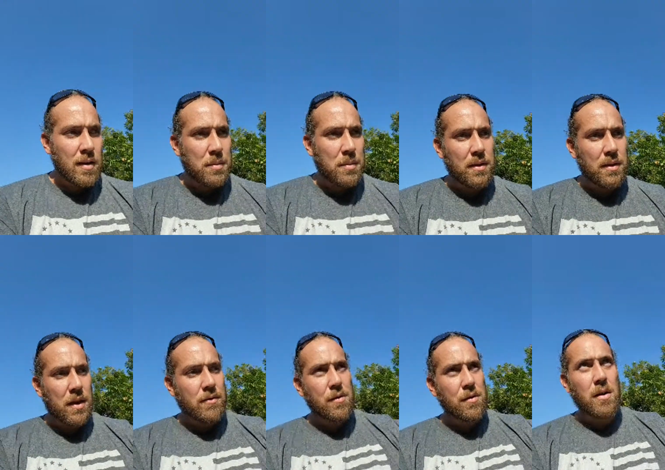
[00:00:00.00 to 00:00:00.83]
But think
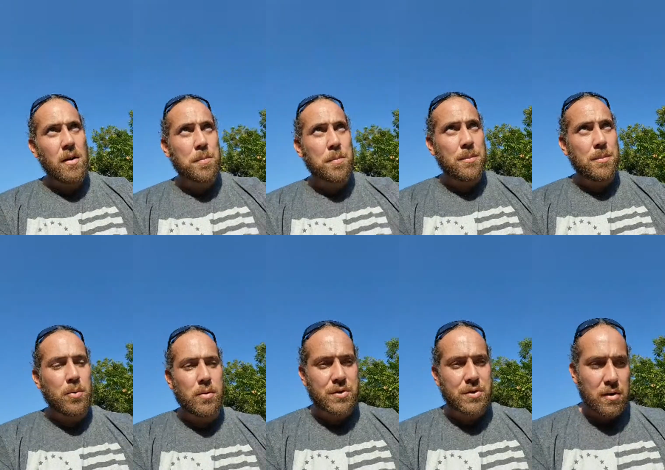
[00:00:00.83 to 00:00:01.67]
of all the other people
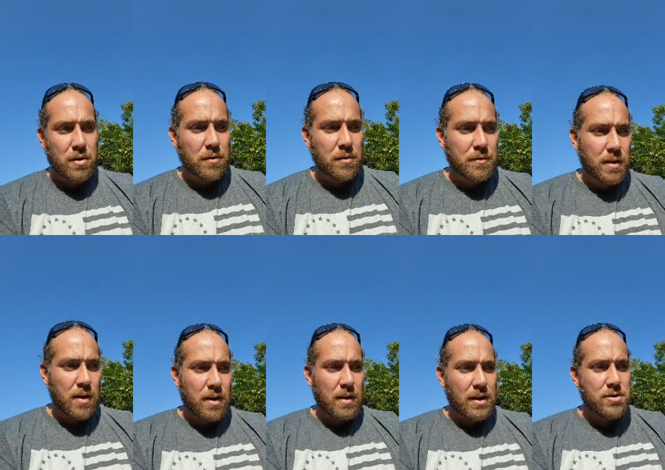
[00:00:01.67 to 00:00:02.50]
who served.
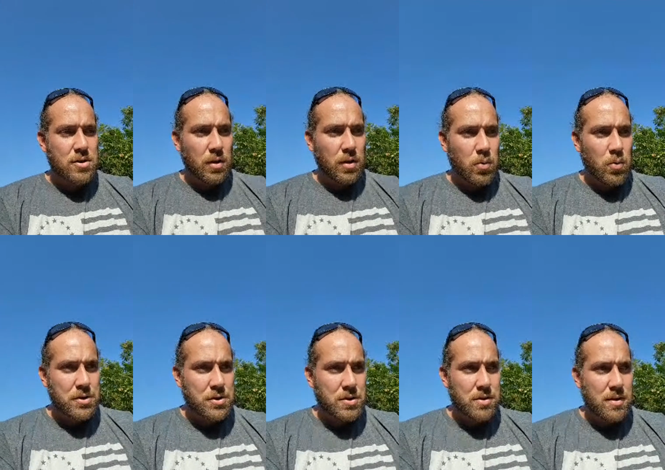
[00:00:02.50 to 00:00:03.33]
I just really
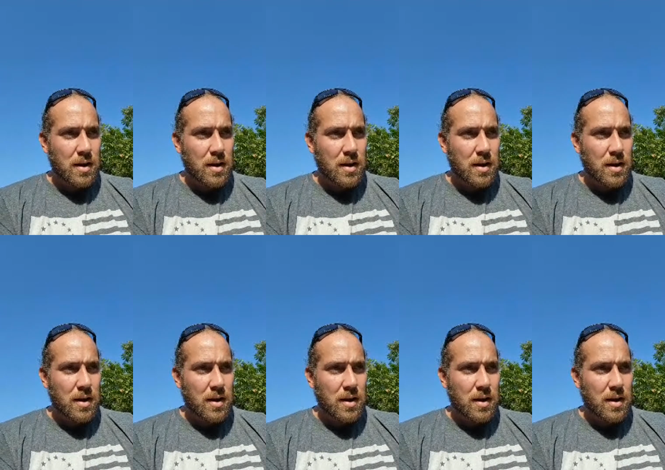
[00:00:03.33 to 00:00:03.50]
wish.